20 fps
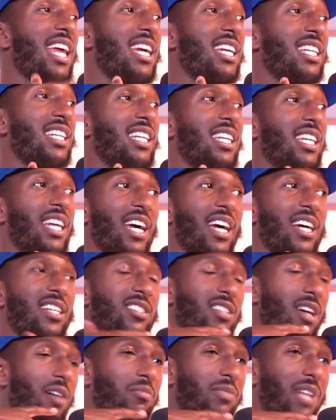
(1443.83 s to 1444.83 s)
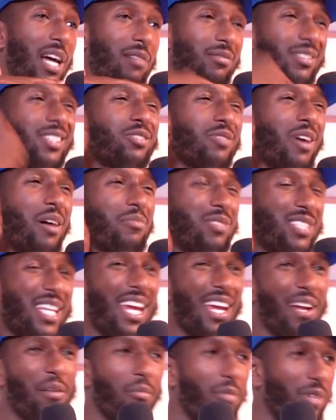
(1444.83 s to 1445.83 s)
lady. Yeah, sometimes this is what I'm
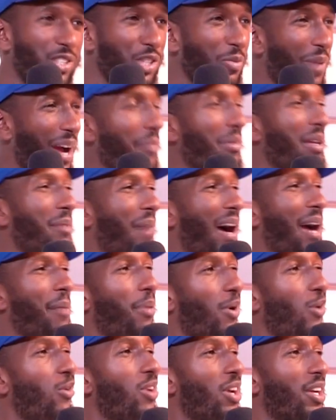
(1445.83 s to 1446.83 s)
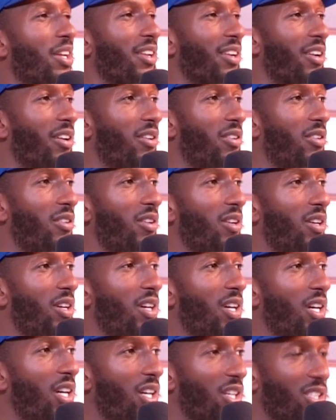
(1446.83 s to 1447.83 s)
saying, but she might be bipolar, you know,
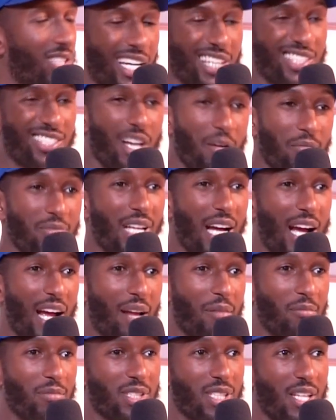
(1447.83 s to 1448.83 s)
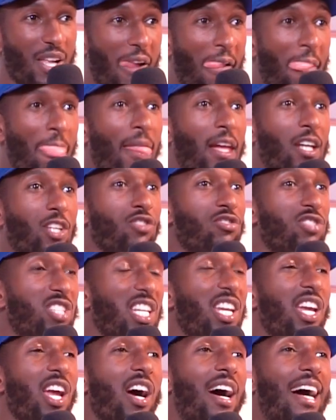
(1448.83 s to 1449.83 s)
because like sometimes you
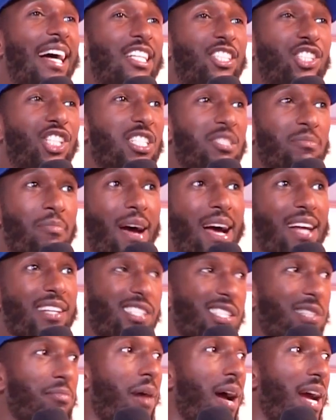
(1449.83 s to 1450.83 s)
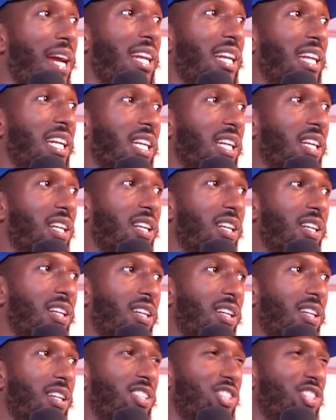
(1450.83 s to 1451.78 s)
see her and she's mad smiley. Okay.